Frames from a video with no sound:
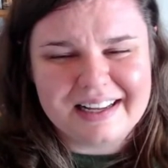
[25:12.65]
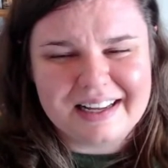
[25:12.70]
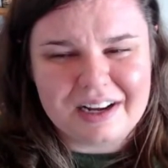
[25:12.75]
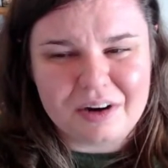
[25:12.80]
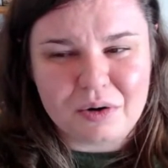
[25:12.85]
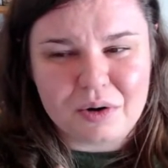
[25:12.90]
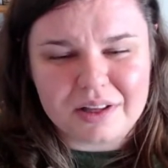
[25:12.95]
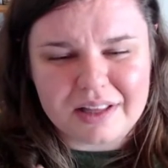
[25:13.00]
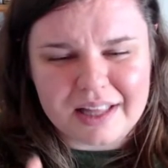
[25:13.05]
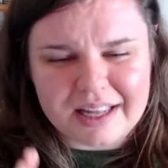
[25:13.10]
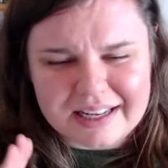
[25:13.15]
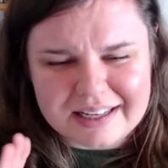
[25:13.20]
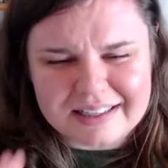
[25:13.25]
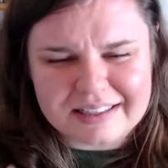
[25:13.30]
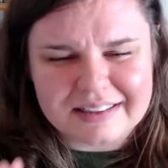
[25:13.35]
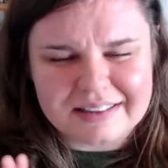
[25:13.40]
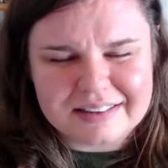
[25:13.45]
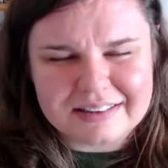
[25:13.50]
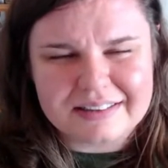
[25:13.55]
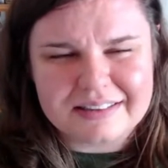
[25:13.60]
Or like
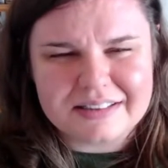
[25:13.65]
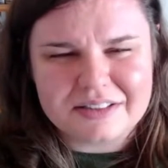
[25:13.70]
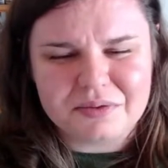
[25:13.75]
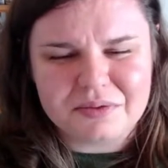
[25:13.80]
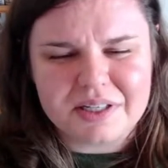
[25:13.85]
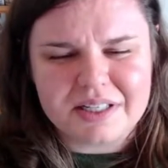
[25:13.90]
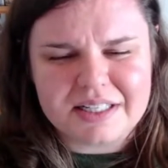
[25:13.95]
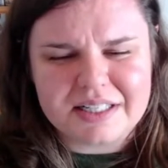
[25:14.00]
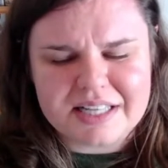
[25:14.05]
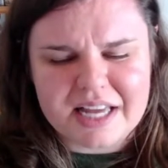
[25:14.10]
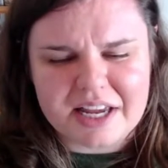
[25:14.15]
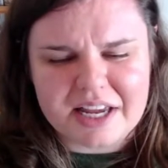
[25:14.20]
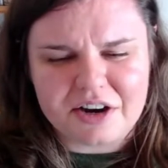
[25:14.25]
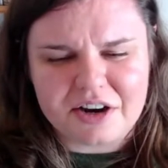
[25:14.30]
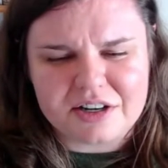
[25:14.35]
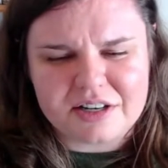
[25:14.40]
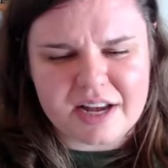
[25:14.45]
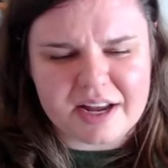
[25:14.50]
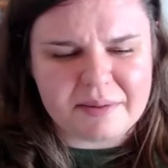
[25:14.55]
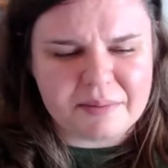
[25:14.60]
really take your
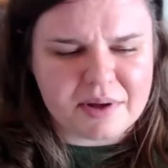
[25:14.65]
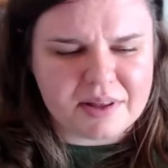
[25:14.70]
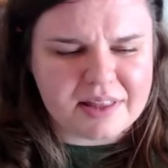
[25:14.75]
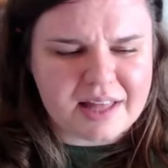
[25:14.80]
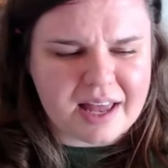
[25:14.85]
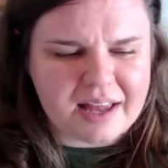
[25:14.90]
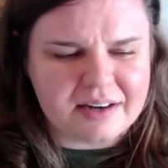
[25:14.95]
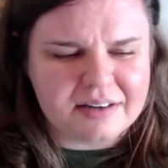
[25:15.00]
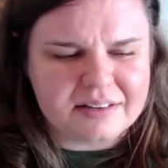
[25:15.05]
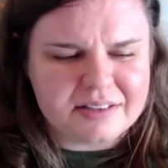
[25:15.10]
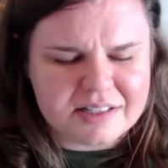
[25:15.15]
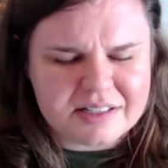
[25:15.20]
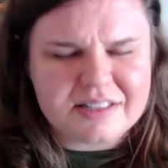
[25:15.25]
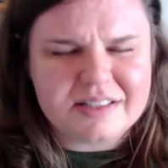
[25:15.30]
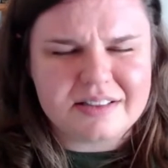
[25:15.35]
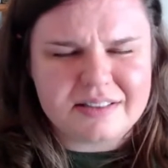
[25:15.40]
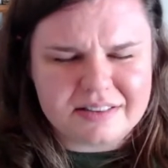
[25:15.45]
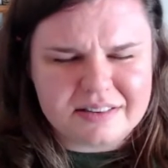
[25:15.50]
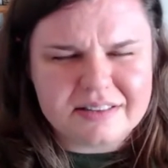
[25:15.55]
time on that. Just